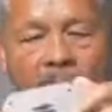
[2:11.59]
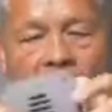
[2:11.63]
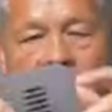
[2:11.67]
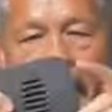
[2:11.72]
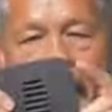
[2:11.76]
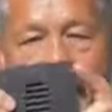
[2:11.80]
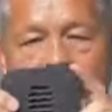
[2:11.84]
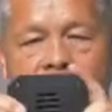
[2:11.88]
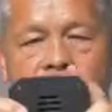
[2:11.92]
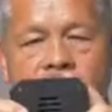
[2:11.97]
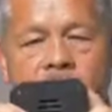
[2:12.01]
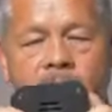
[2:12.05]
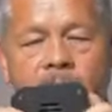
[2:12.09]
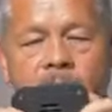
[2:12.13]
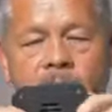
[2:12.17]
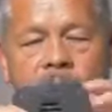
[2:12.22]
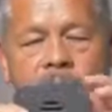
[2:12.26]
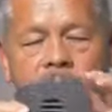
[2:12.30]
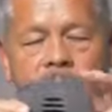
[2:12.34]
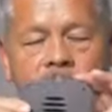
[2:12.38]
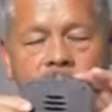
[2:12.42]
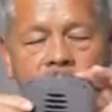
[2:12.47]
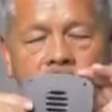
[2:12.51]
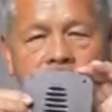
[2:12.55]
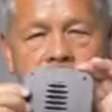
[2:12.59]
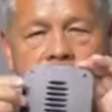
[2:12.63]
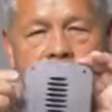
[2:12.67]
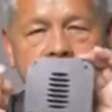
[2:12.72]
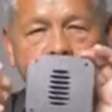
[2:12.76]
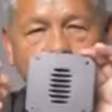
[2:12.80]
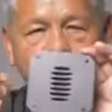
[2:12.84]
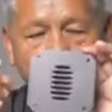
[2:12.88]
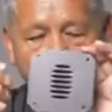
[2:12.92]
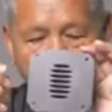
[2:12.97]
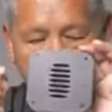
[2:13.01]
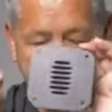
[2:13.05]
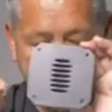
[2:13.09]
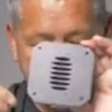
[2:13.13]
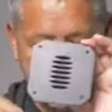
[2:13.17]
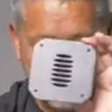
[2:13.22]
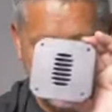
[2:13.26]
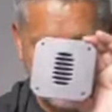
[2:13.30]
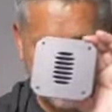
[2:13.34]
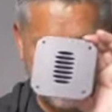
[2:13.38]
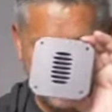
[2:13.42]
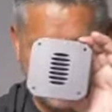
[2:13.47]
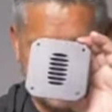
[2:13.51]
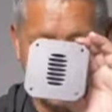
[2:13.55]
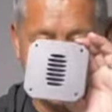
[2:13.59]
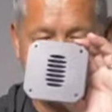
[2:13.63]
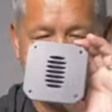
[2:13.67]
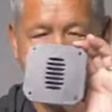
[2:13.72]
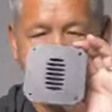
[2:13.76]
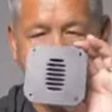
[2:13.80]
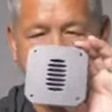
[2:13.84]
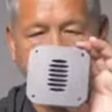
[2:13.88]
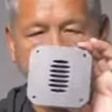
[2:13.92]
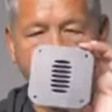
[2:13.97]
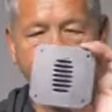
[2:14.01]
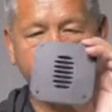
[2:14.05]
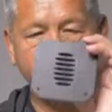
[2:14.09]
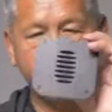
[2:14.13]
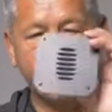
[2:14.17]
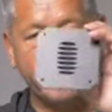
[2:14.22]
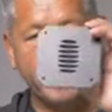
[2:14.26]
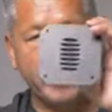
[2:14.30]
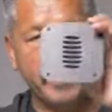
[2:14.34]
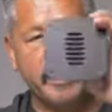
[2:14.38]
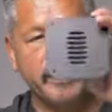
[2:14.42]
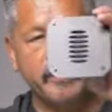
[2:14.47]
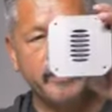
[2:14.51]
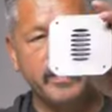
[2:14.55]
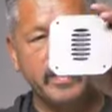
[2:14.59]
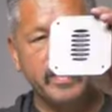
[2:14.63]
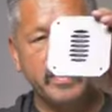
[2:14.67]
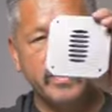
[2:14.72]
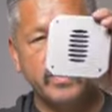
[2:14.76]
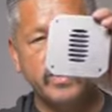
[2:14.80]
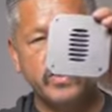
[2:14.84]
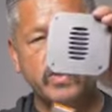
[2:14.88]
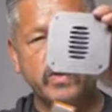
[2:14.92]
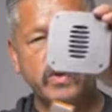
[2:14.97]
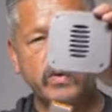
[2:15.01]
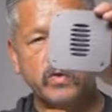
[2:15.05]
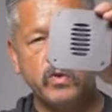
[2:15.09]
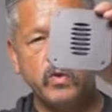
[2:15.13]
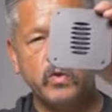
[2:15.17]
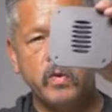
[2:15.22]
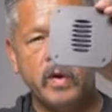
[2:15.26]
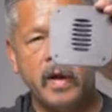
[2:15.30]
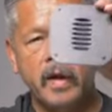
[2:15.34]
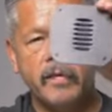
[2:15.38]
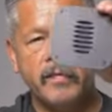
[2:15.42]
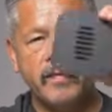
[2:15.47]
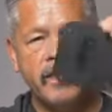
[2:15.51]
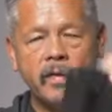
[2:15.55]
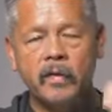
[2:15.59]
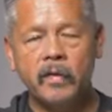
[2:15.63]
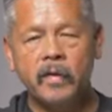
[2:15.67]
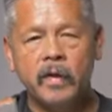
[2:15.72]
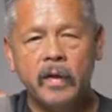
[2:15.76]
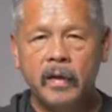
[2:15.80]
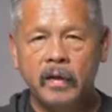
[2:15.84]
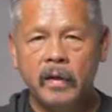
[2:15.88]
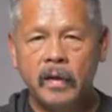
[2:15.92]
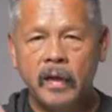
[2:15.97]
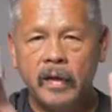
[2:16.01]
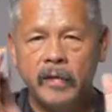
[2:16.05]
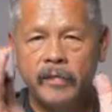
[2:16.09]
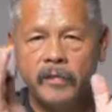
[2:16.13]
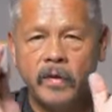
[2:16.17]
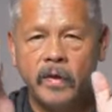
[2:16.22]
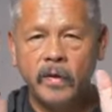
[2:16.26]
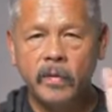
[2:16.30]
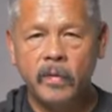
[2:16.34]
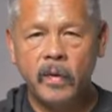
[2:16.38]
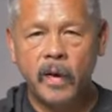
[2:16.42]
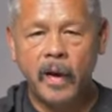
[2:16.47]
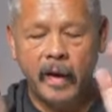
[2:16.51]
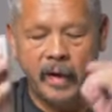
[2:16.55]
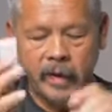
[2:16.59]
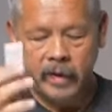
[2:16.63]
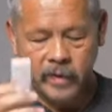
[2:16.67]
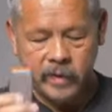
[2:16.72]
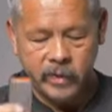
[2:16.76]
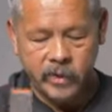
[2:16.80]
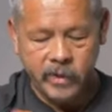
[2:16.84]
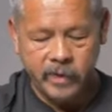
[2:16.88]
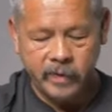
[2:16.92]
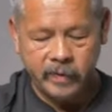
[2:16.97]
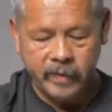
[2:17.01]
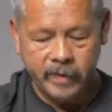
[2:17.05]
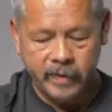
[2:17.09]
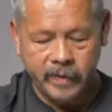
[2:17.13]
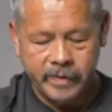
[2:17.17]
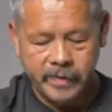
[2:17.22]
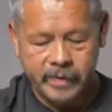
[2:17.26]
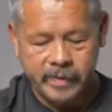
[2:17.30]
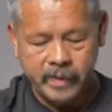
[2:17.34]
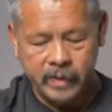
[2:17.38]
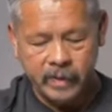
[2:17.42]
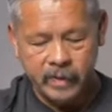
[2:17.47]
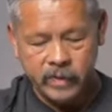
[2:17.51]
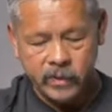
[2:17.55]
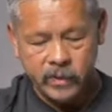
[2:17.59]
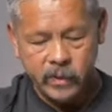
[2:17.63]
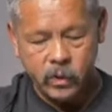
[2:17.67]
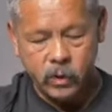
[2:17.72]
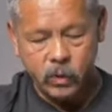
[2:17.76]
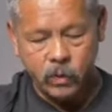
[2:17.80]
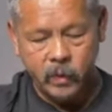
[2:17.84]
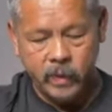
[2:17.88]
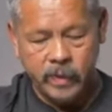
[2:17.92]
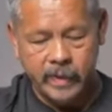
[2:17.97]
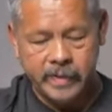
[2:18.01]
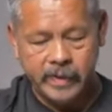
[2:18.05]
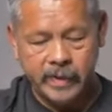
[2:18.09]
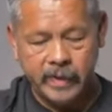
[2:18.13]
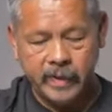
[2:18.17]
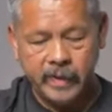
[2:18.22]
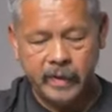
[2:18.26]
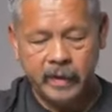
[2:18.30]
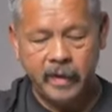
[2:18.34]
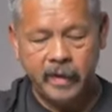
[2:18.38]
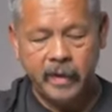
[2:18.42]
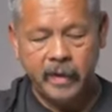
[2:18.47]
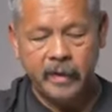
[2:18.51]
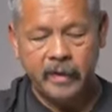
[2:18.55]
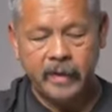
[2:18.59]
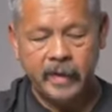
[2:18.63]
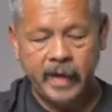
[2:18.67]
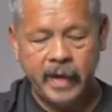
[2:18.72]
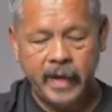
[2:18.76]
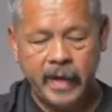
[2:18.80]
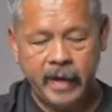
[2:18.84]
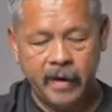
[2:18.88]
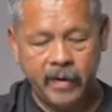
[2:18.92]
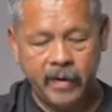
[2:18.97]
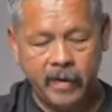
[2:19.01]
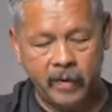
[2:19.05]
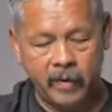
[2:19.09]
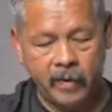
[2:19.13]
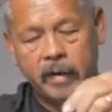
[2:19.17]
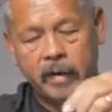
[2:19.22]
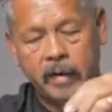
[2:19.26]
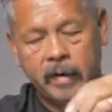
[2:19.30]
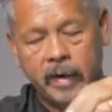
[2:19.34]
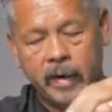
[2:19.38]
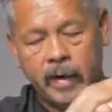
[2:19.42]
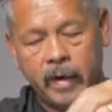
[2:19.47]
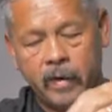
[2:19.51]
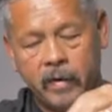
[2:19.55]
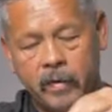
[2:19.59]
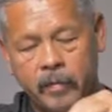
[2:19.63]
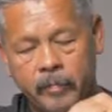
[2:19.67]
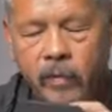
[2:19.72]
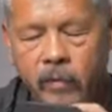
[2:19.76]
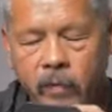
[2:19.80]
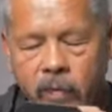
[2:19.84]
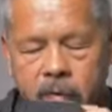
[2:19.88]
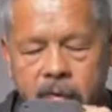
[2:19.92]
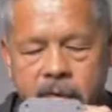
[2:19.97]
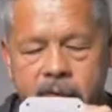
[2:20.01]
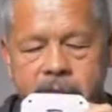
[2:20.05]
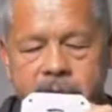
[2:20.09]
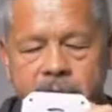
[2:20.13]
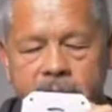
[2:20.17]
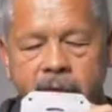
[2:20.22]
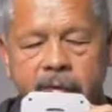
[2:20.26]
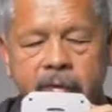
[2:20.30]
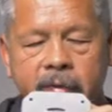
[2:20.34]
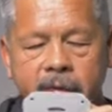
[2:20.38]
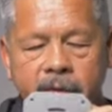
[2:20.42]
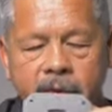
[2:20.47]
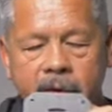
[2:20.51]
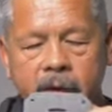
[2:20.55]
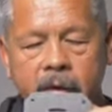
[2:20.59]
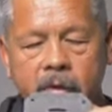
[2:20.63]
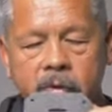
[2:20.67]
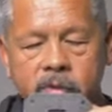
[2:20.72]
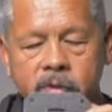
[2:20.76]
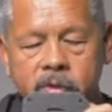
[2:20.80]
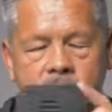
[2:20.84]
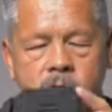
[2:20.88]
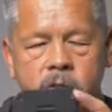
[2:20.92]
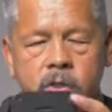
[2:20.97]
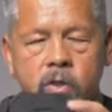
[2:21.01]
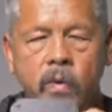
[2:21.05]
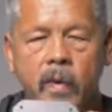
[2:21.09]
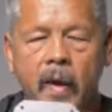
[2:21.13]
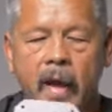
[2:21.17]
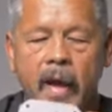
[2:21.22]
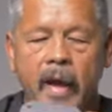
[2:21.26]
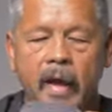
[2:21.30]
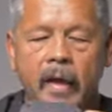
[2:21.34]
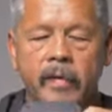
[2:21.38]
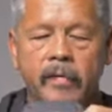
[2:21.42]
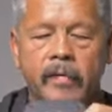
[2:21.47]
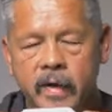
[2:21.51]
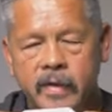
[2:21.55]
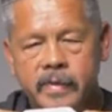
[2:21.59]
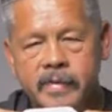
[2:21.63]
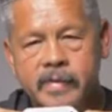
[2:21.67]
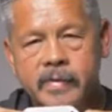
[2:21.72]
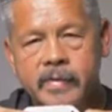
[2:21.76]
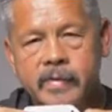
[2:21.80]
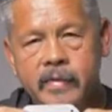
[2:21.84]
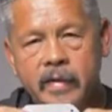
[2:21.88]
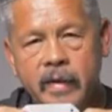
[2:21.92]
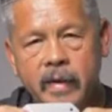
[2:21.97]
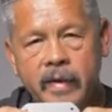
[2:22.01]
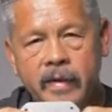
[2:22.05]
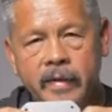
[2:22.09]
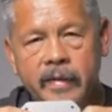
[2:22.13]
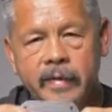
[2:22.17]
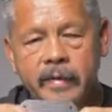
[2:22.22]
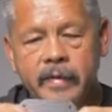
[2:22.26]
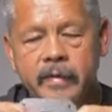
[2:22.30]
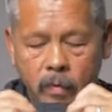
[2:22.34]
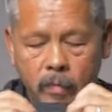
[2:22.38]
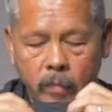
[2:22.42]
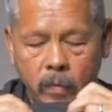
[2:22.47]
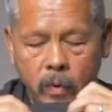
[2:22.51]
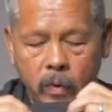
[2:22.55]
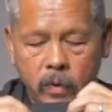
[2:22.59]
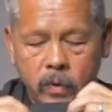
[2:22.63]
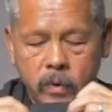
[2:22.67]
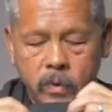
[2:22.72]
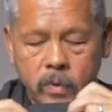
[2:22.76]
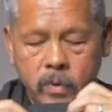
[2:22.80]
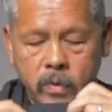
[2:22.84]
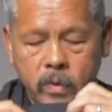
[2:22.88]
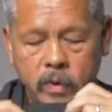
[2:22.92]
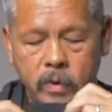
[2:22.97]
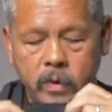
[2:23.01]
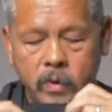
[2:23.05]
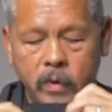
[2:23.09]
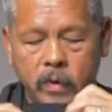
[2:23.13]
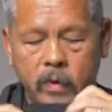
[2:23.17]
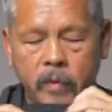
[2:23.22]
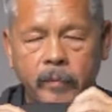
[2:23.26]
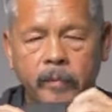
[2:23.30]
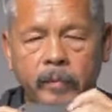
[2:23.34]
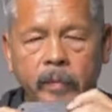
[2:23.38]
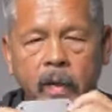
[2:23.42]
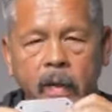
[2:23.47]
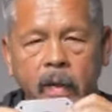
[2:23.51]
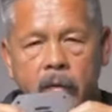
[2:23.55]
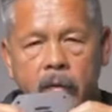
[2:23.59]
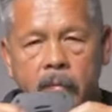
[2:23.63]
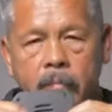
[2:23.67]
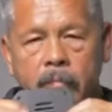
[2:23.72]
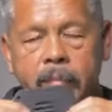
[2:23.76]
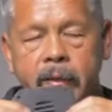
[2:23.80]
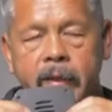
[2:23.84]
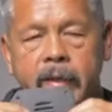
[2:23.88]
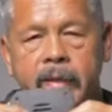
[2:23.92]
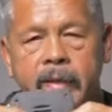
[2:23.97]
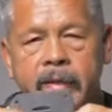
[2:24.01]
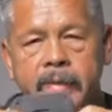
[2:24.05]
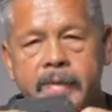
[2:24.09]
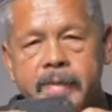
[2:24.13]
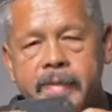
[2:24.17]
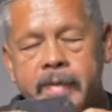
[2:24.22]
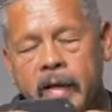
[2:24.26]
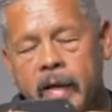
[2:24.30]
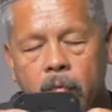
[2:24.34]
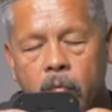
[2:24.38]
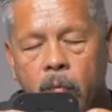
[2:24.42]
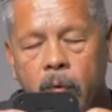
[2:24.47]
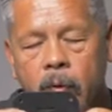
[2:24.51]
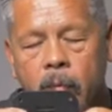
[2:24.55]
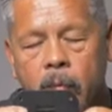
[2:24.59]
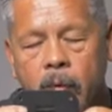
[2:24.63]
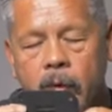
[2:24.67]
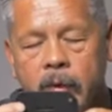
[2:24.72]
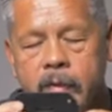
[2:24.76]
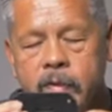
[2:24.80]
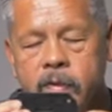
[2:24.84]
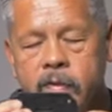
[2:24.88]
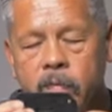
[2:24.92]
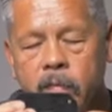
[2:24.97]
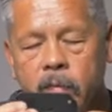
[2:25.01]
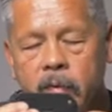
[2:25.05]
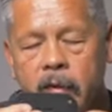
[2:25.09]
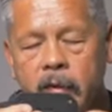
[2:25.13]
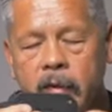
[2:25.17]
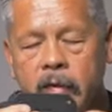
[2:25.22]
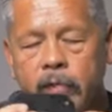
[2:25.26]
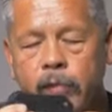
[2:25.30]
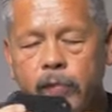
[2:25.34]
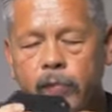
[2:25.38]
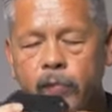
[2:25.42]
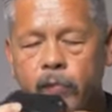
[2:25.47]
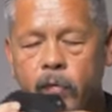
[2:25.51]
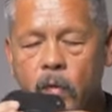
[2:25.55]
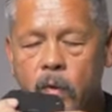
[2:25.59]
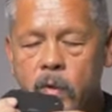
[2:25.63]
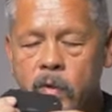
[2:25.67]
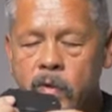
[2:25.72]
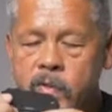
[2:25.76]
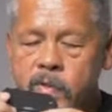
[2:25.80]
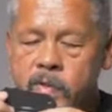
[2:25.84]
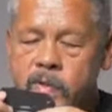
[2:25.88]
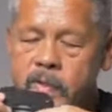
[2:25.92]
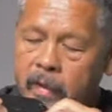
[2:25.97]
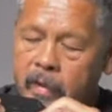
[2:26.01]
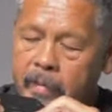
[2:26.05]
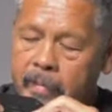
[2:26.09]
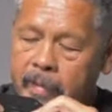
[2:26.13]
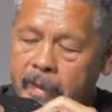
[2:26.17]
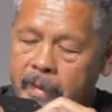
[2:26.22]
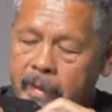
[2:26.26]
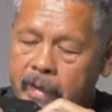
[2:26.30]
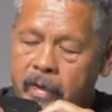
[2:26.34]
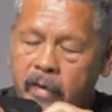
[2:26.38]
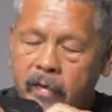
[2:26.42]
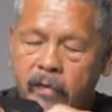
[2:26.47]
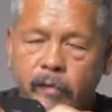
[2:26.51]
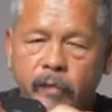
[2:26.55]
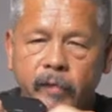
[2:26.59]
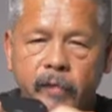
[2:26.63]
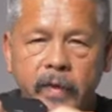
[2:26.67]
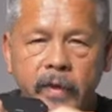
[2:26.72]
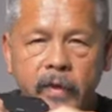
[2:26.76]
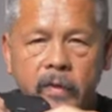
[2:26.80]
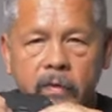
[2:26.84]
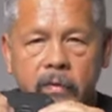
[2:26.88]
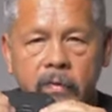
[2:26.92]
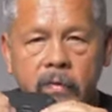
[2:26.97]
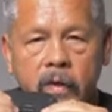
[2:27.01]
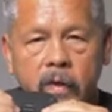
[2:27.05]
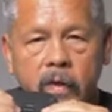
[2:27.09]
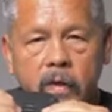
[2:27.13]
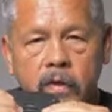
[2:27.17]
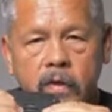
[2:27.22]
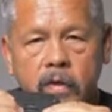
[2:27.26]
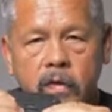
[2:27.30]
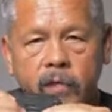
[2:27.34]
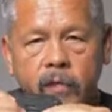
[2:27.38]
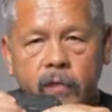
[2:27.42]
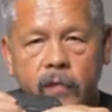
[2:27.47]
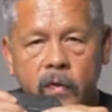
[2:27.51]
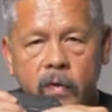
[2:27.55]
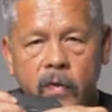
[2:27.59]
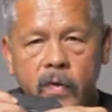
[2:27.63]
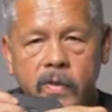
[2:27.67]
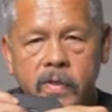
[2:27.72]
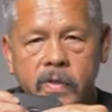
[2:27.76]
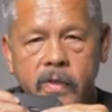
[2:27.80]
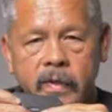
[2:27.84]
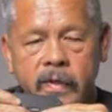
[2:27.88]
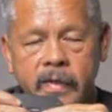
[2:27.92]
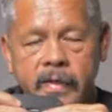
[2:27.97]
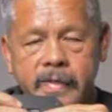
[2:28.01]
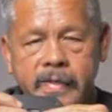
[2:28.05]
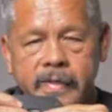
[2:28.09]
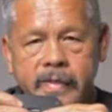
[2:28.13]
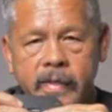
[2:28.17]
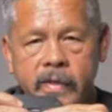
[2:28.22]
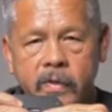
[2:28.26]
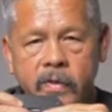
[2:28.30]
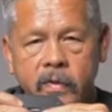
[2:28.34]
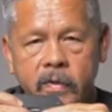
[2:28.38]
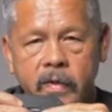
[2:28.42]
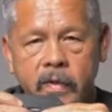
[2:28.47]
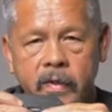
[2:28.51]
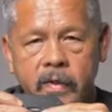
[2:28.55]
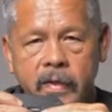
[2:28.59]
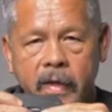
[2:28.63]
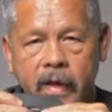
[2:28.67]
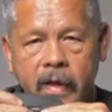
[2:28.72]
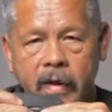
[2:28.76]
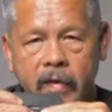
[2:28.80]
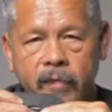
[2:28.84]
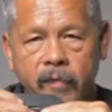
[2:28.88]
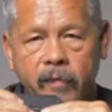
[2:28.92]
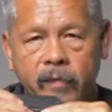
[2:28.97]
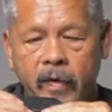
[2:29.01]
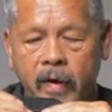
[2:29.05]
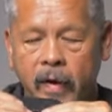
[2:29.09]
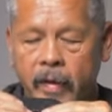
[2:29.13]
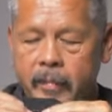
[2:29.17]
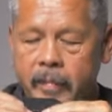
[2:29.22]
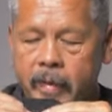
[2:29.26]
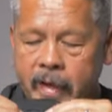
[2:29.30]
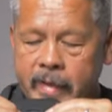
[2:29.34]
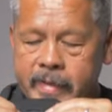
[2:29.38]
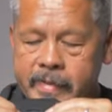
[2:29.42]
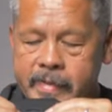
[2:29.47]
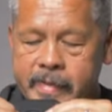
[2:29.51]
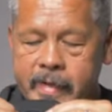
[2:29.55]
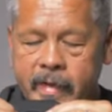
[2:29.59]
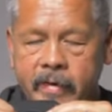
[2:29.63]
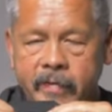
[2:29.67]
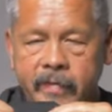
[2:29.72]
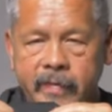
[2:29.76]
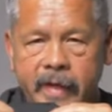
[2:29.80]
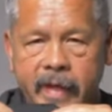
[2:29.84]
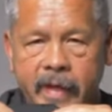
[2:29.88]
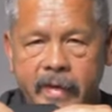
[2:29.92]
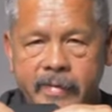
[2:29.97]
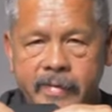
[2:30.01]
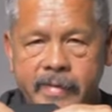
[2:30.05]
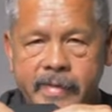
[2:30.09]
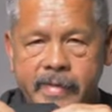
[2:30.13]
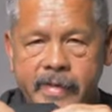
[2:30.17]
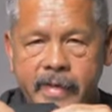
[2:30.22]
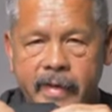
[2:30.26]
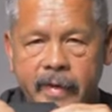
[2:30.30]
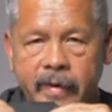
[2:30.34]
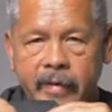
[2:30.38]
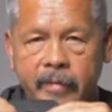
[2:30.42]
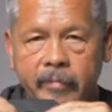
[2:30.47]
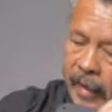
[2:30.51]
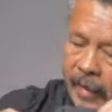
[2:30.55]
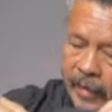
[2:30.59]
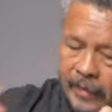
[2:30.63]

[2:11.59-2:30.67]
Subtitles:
and the field is forcing the diaphragm to travel left and right, thus squeezing the air. Now, we designed the Gauss to have a slotted motor structure because we wanted to really force the magnetic field to focus on the center of the diaphragm instead of the outside.